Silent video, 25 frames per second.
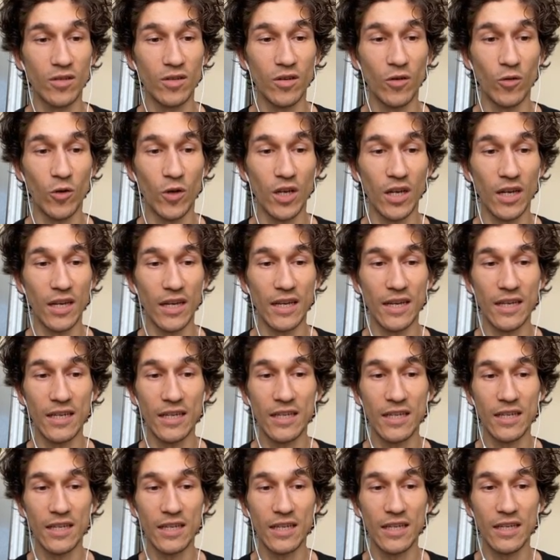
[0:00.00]
okay
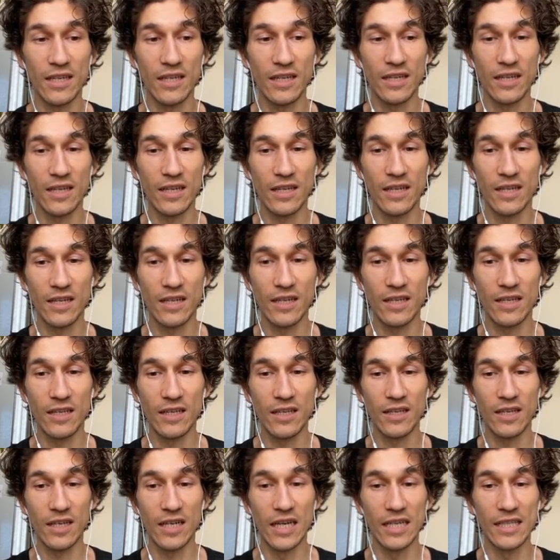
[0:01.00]

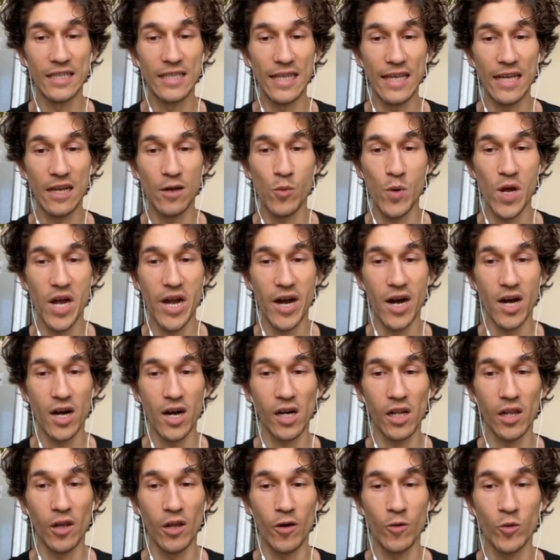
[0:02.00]
I think we are
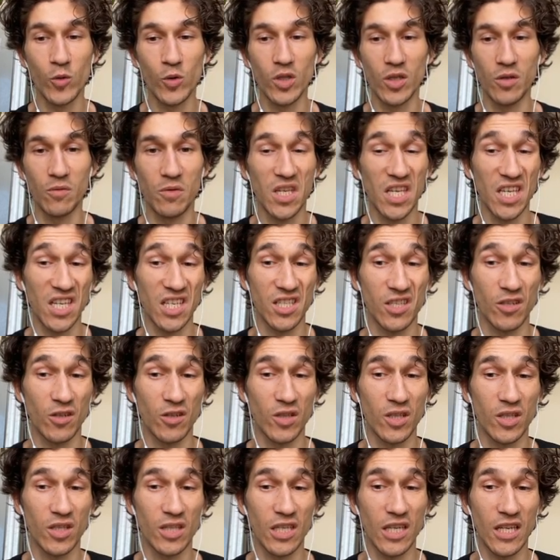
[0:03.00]
close if he's not
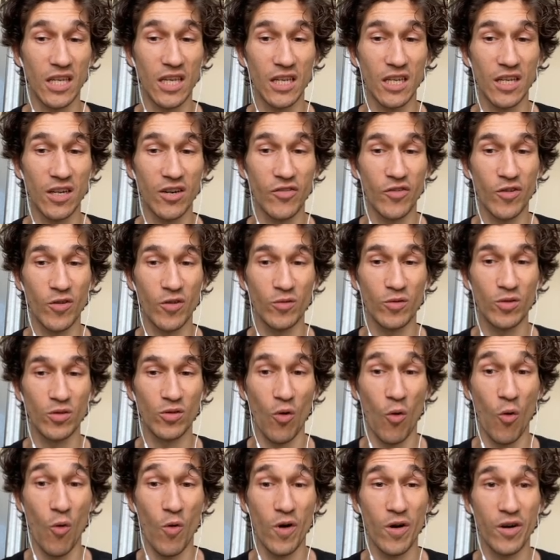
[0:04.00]
taking the road
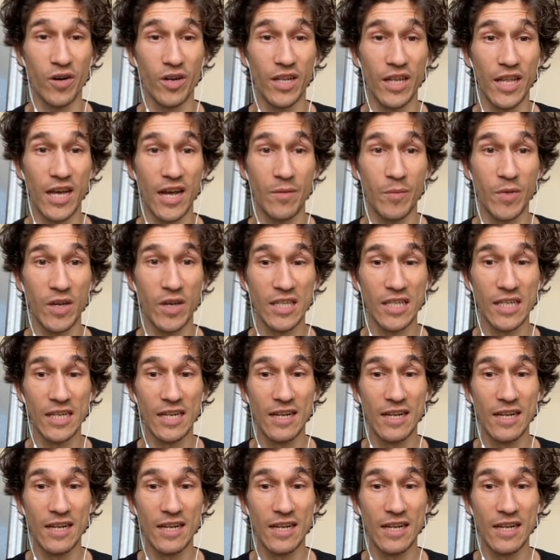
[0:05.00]
or an army